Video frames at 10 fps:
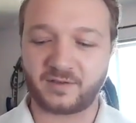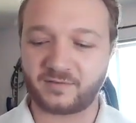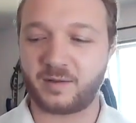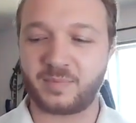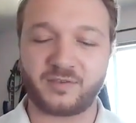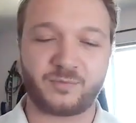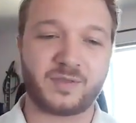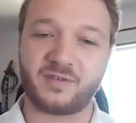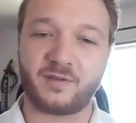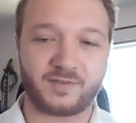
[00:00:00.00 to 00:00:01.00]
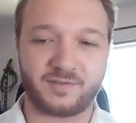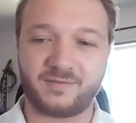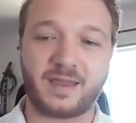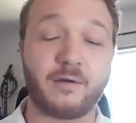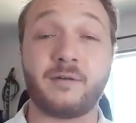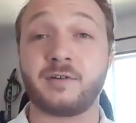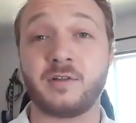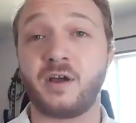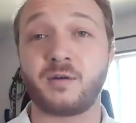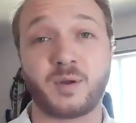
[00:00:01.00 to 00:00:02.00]
So I've got to pace myself however
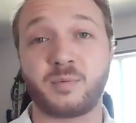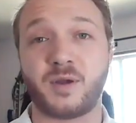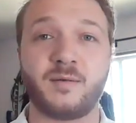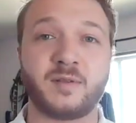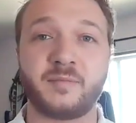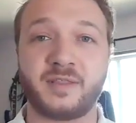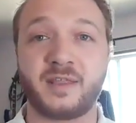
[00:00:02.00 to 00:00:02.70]
long for a problem.